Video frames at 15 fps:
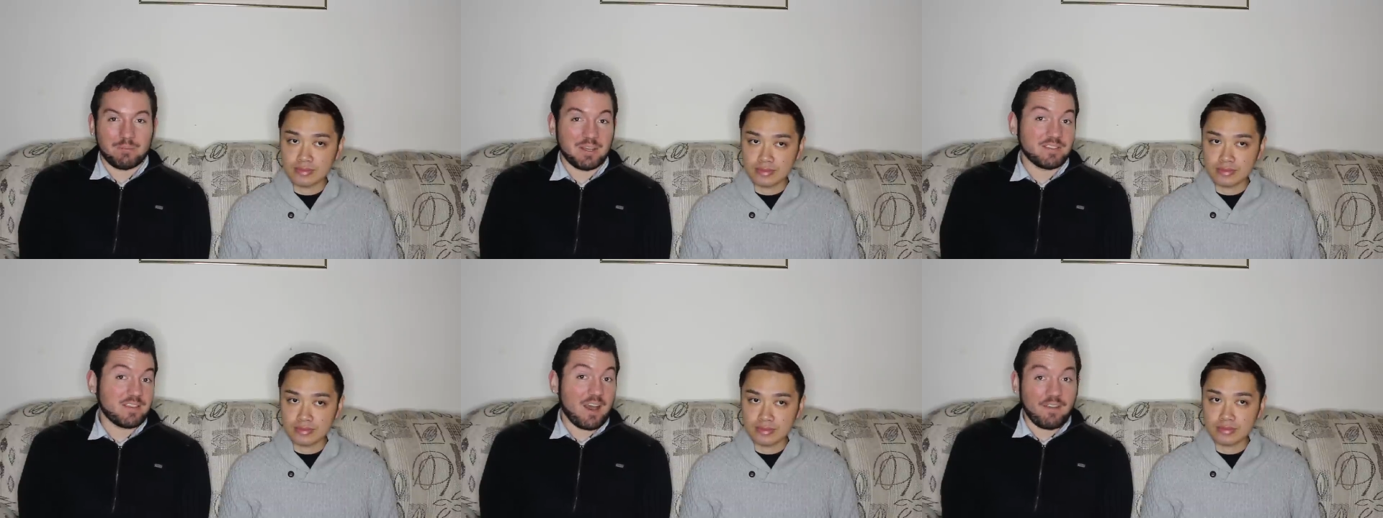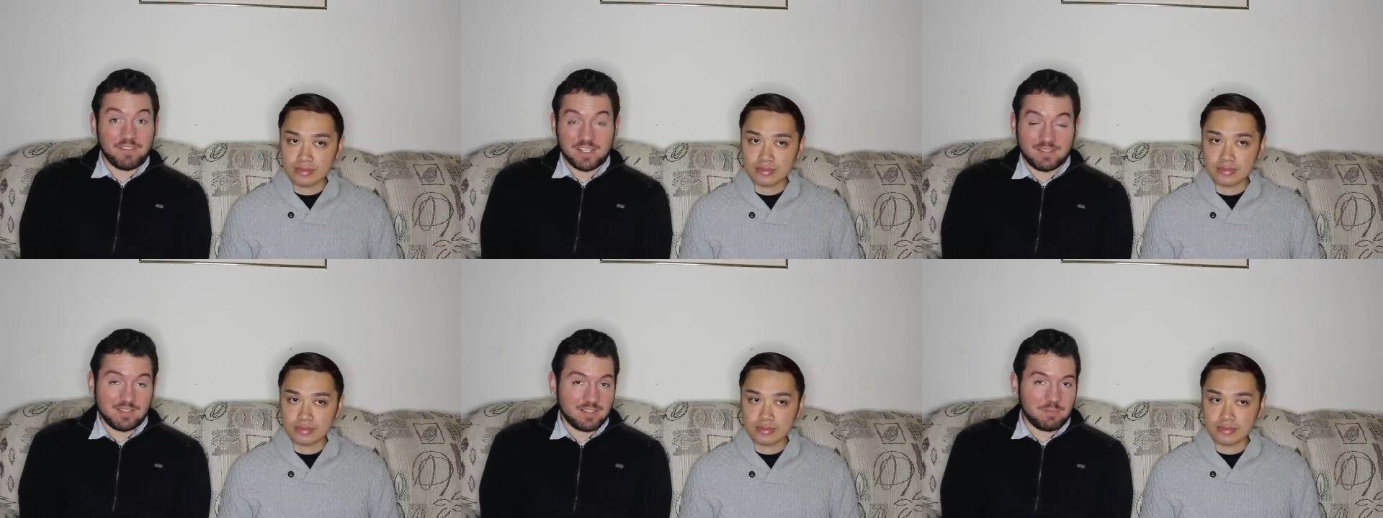Speaker 1: miss
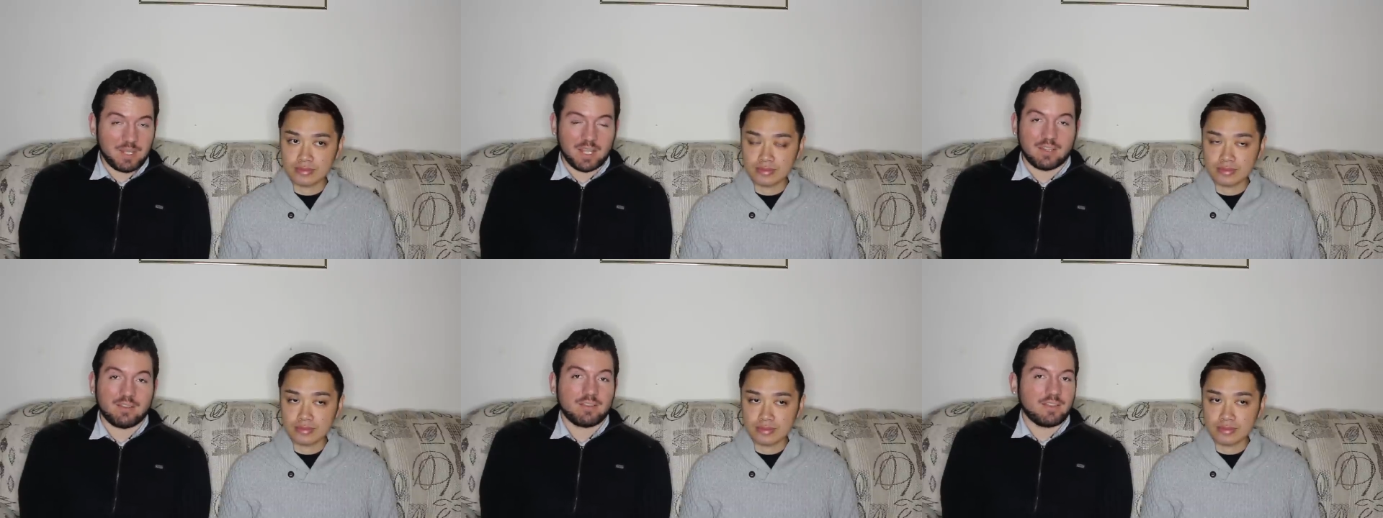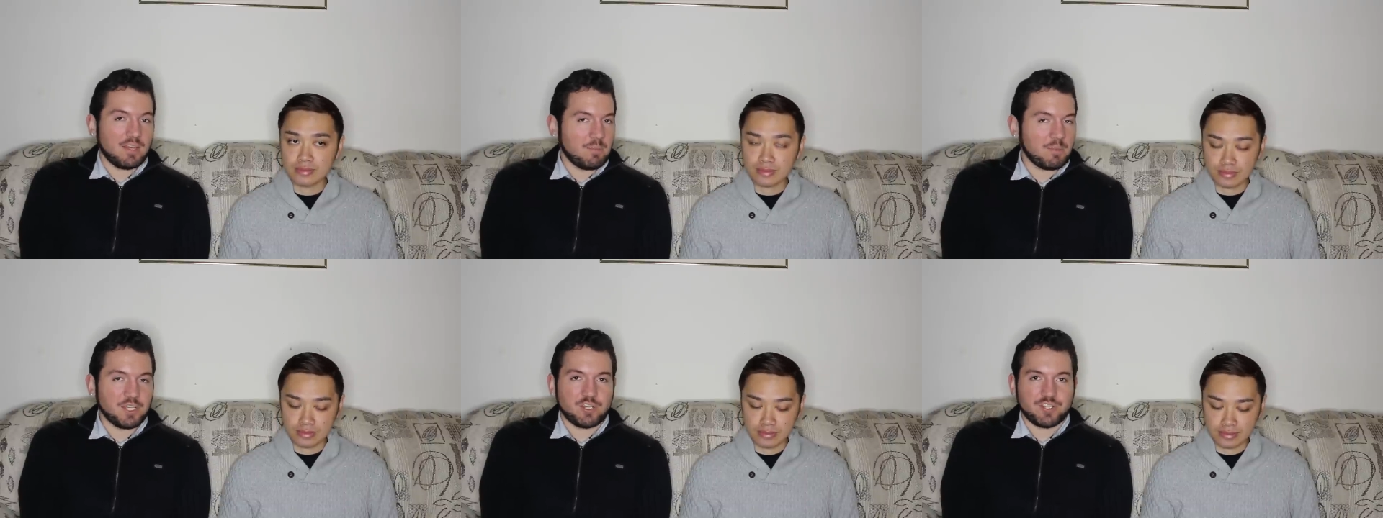obviously depending on the
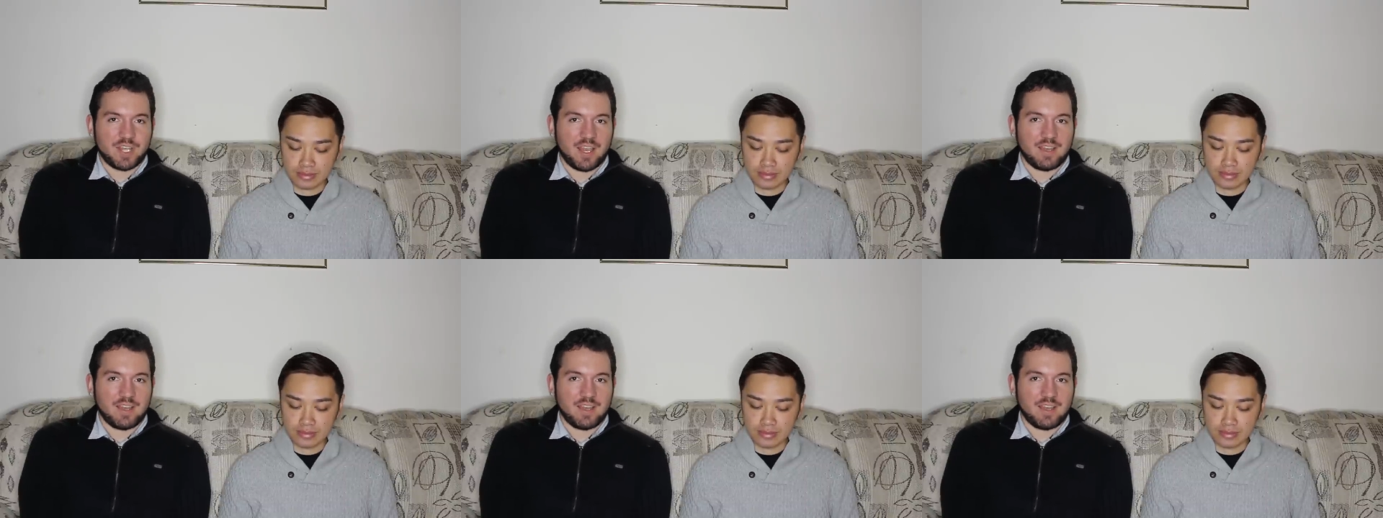theme and your mm-hmm.